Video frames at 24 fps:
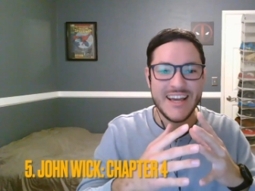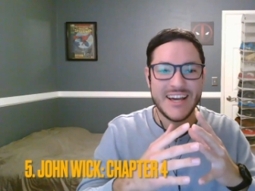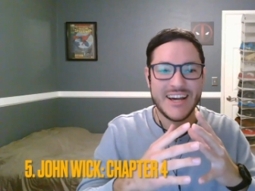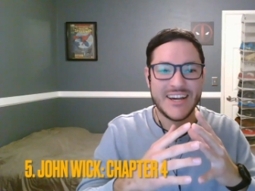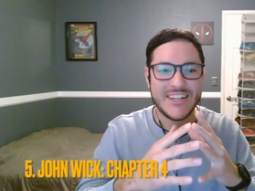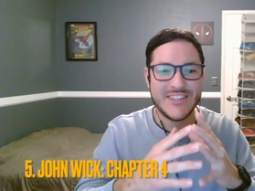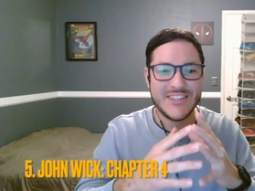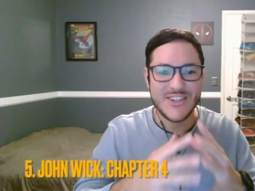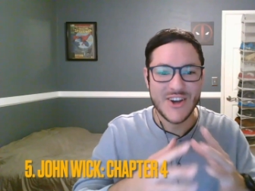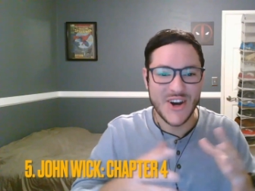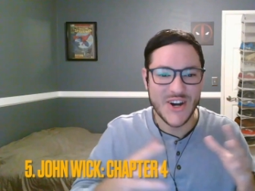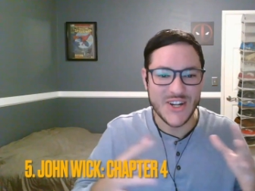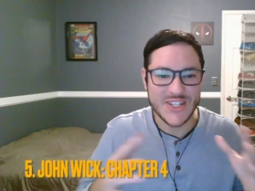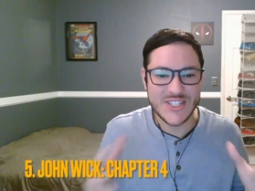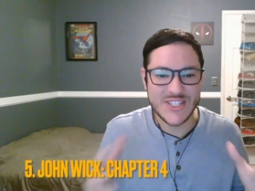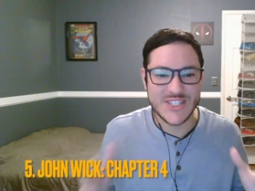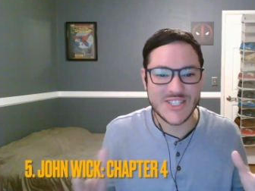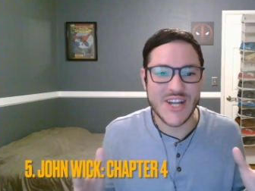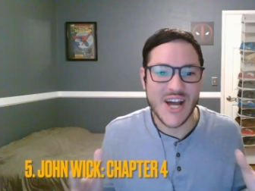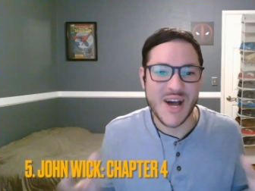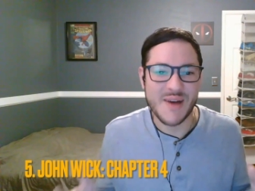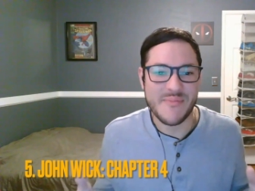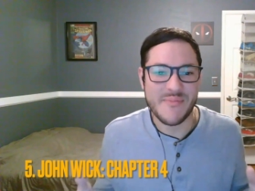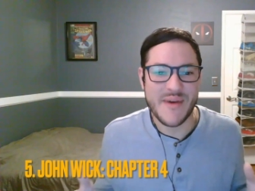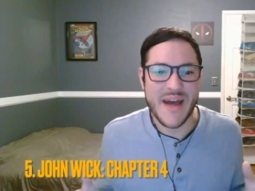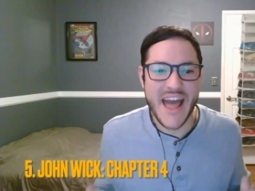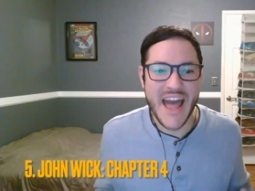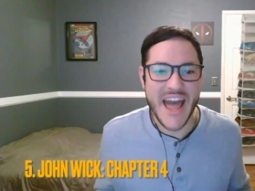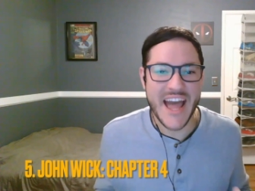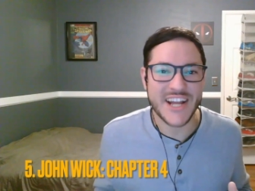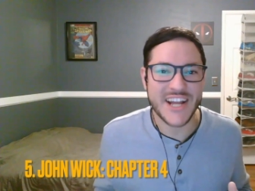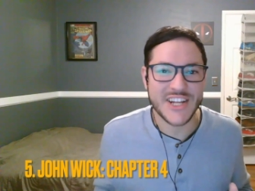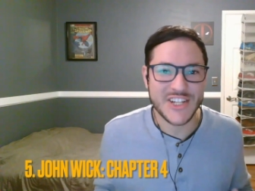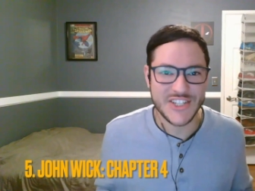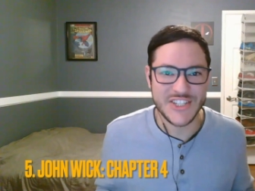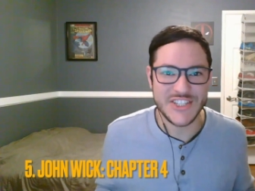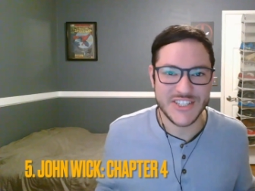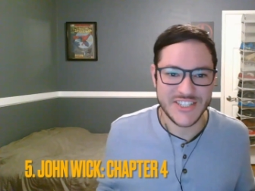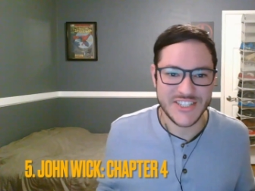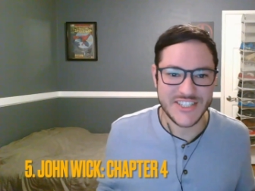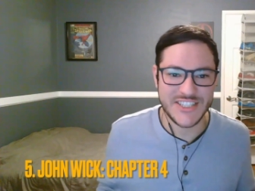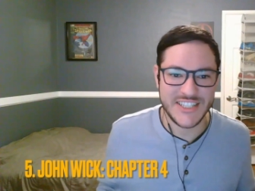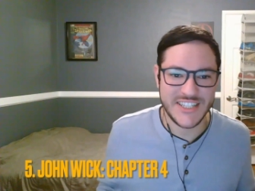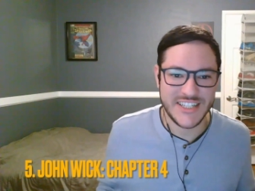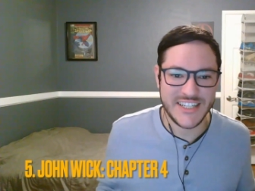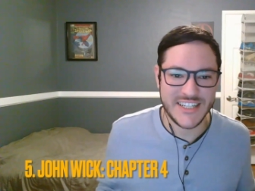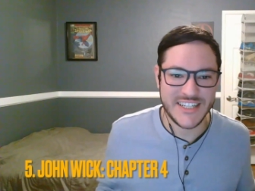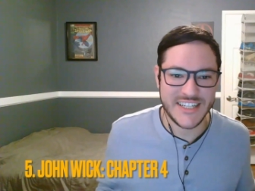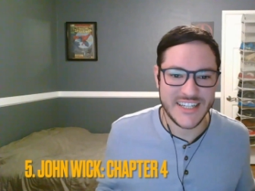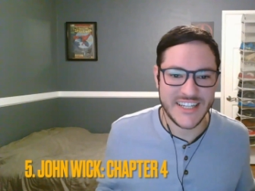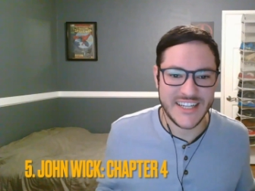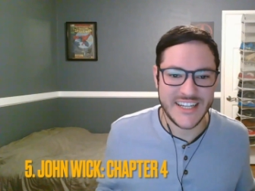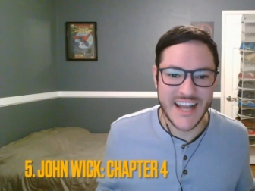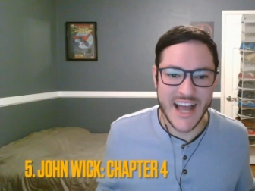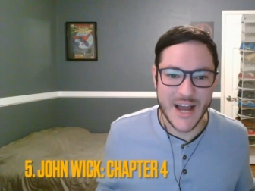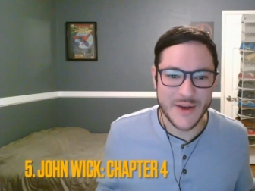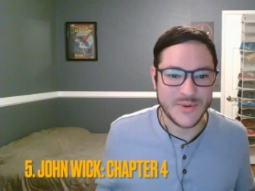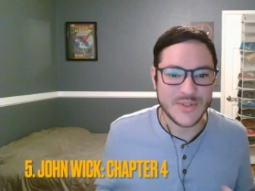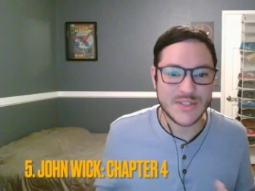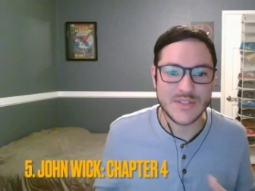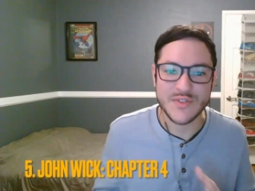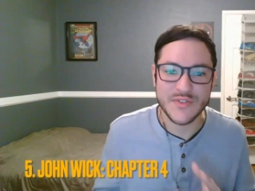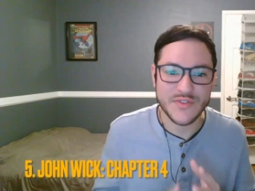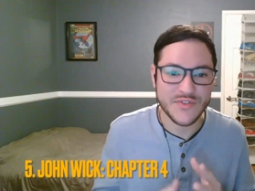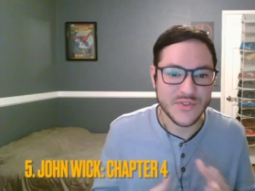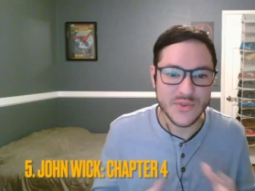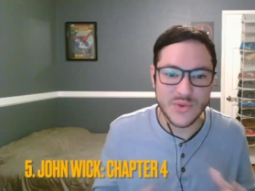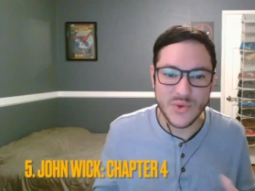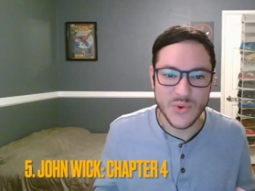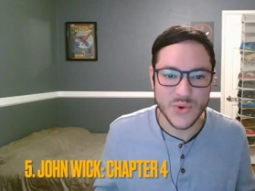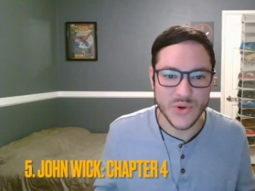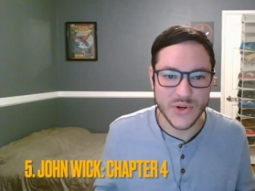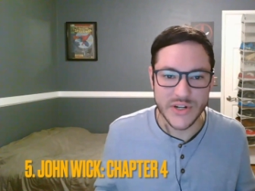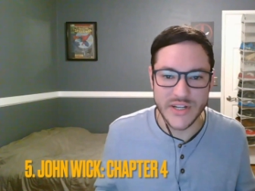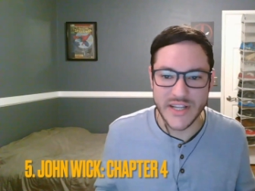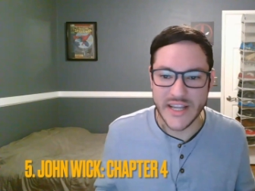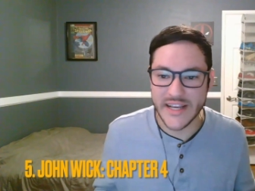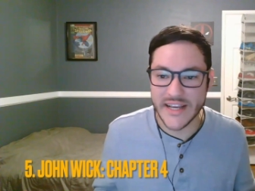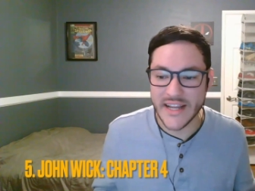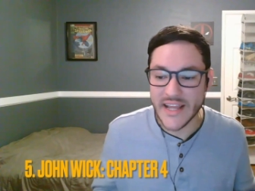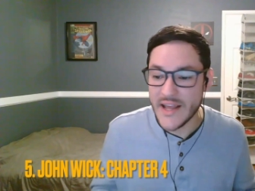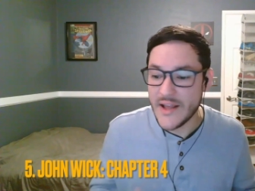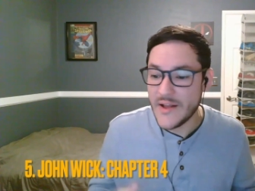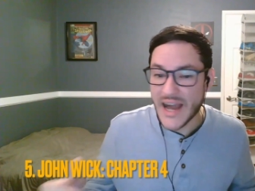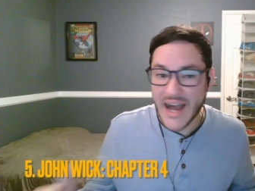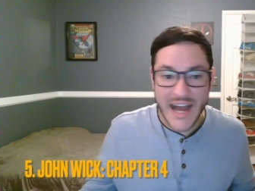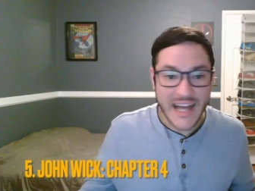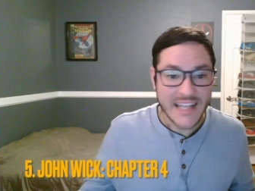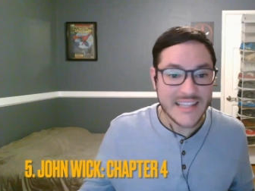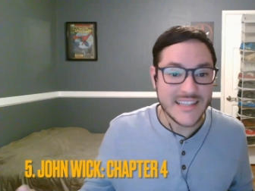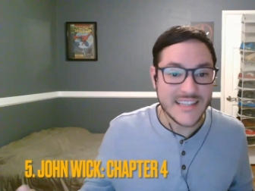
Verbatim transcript: a nonstop action scene, and I was floored. And I